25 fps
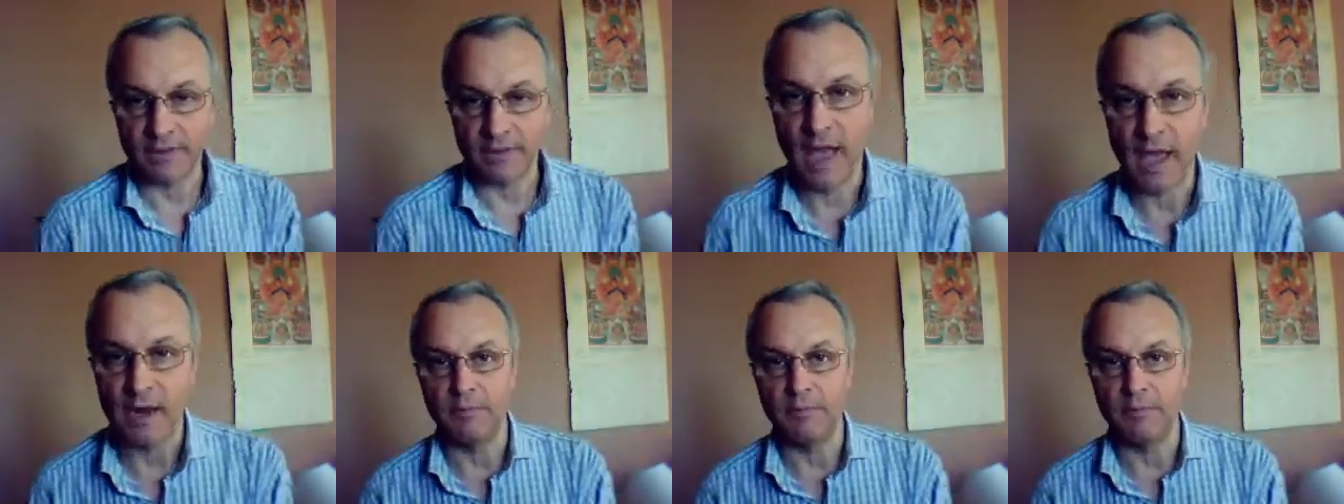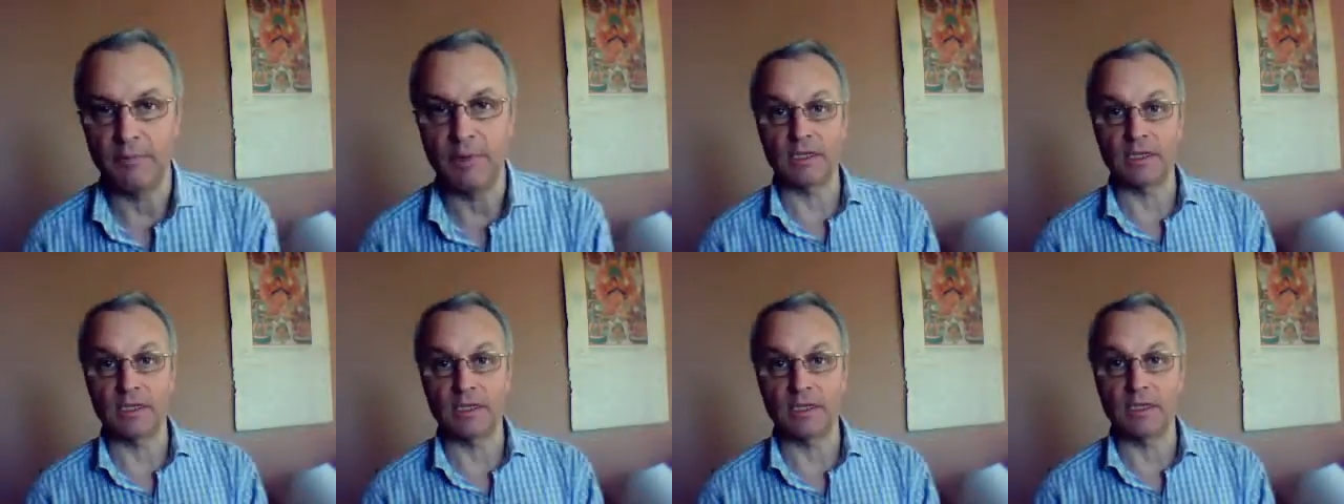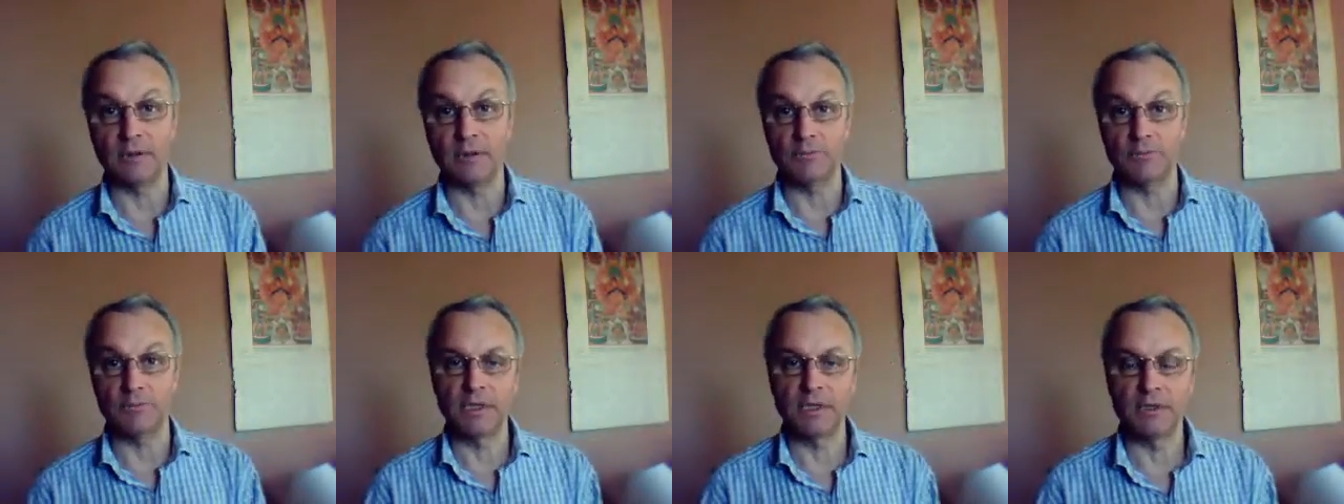that and
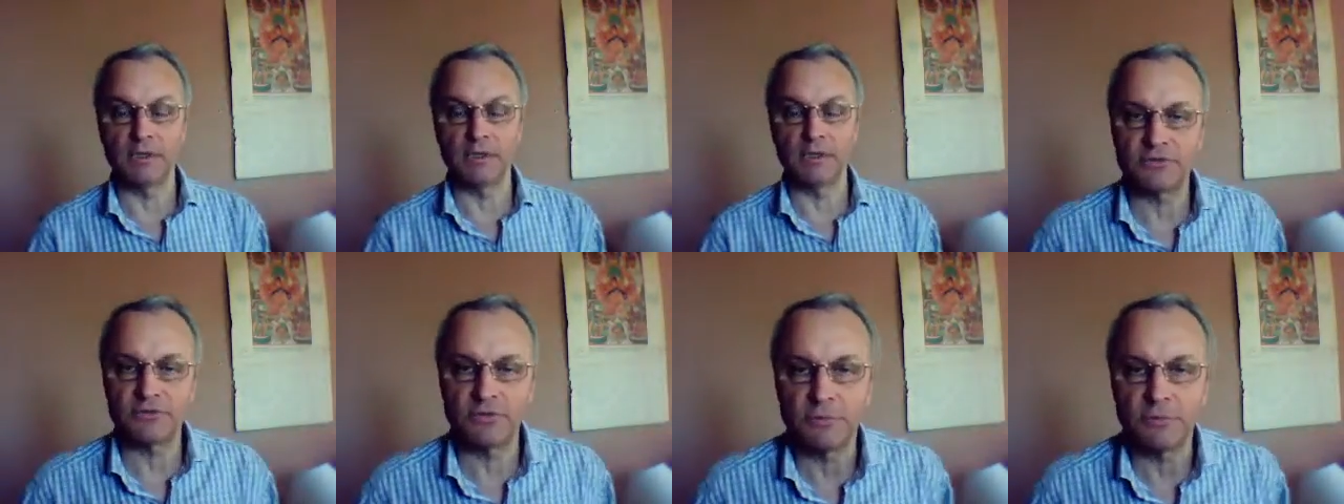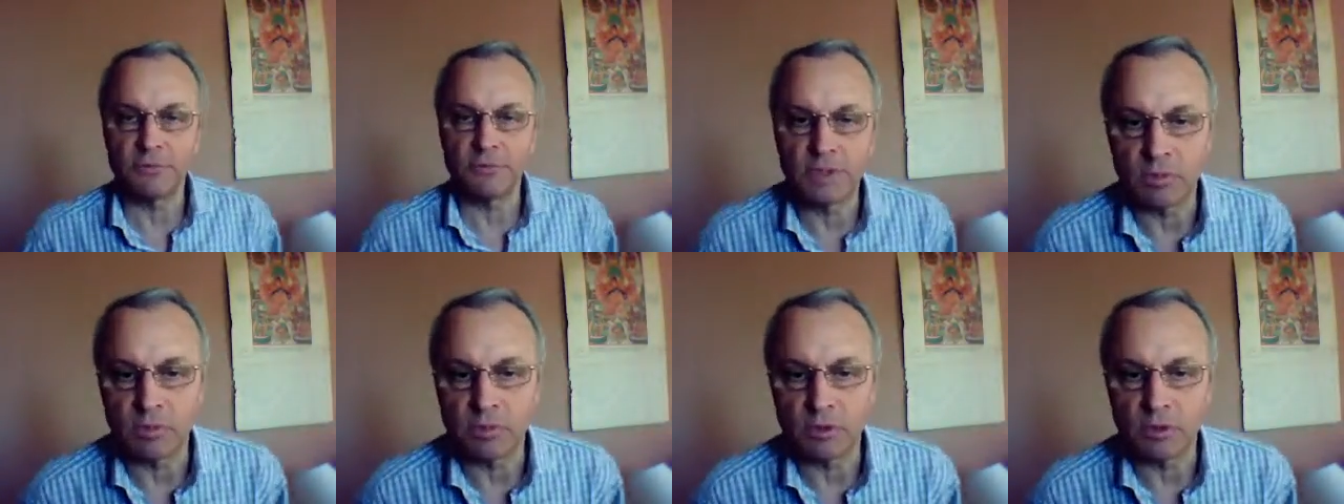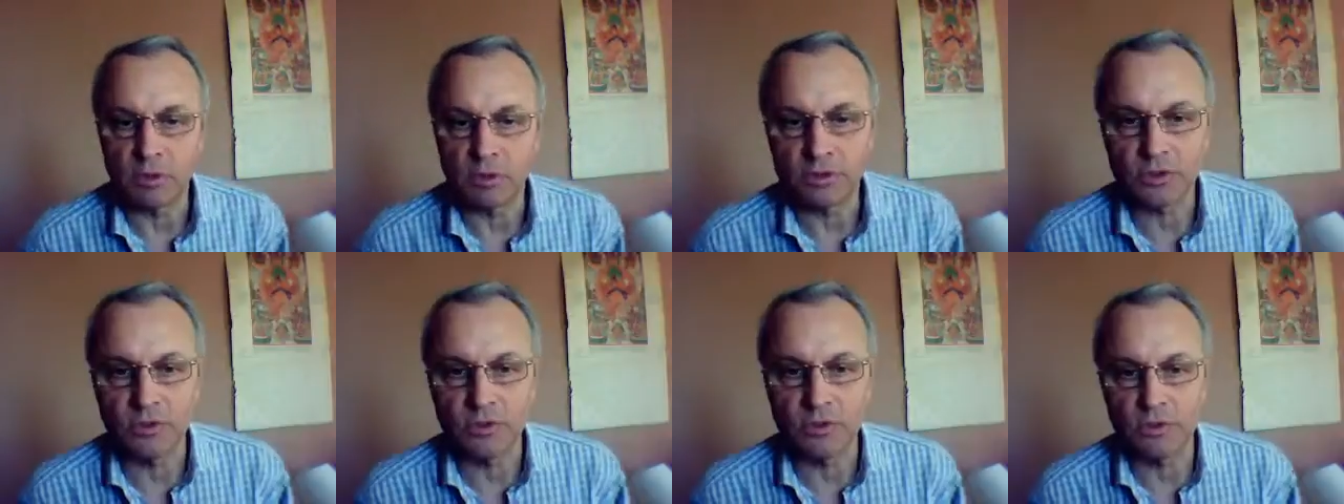making appeals to
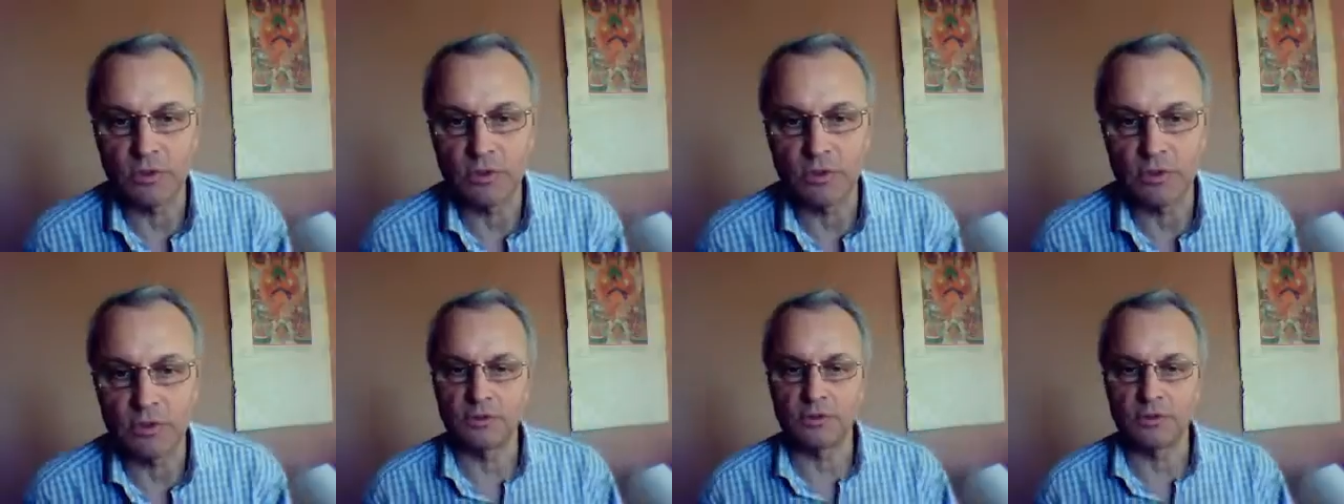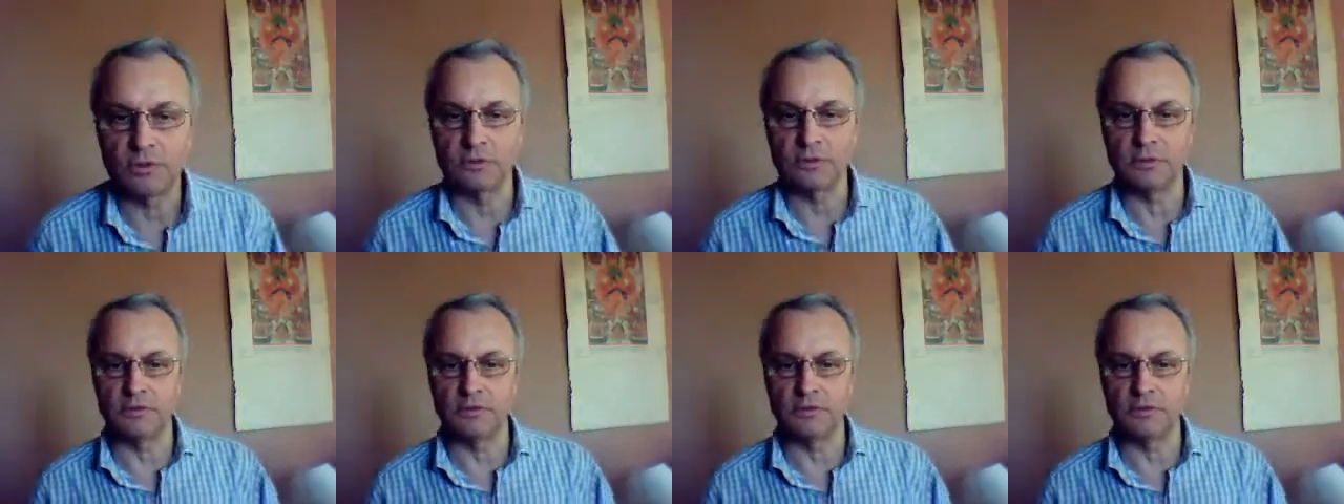people to